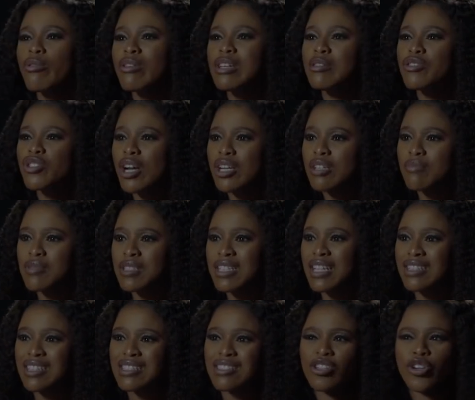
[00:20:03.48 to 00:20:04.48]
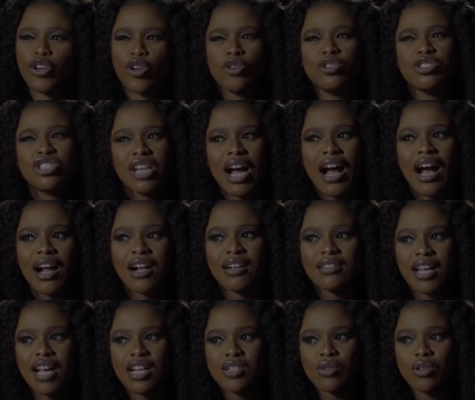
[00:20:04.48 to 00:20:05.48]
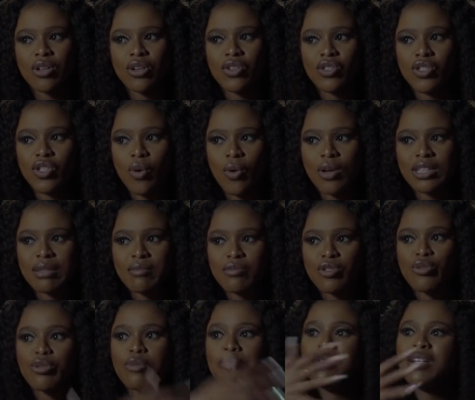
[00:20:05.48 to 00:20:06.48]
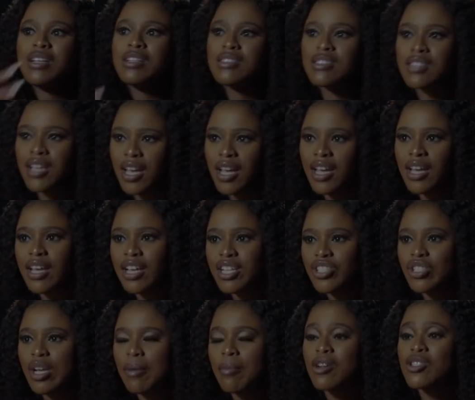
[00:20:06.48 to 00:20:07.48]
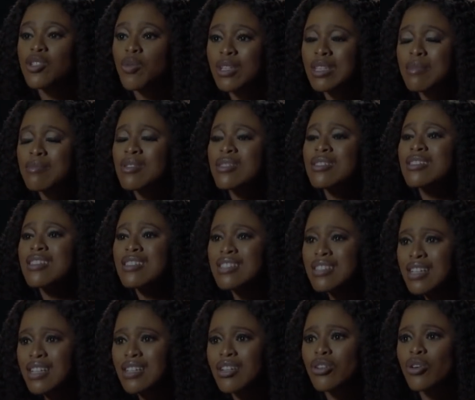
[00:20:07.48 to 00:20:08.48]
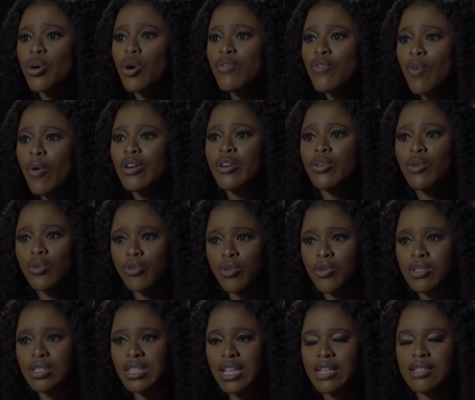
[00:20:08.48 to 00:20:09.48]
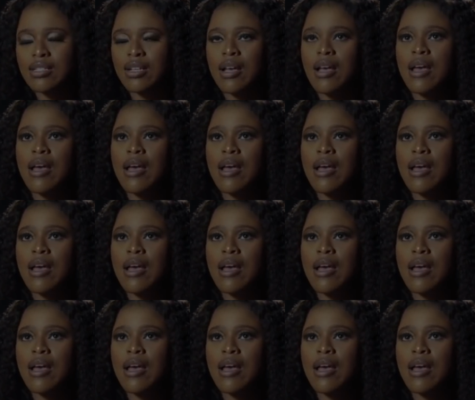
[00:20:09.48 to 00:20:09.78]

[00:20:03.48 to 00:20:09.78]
already trying to protect this girl child as well, because you don't want them to repeat his job, because you want them to succeed and go forward and all those things.